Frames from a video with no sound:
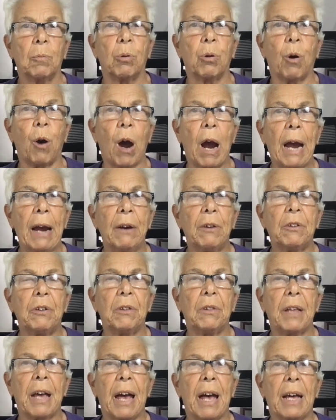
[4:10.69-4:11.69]
Prior to
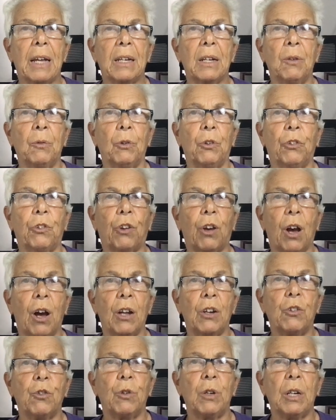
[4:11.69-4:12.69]
that, it was
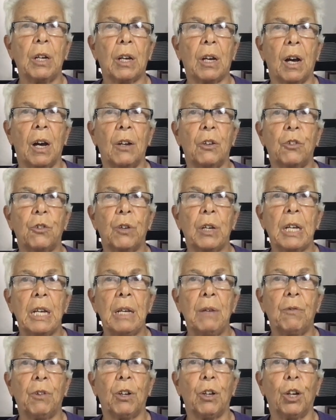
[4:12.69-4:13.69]
country to country,
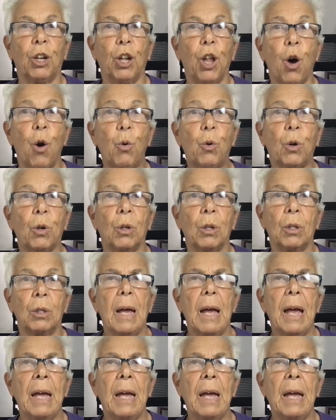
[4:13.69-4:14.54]
even local.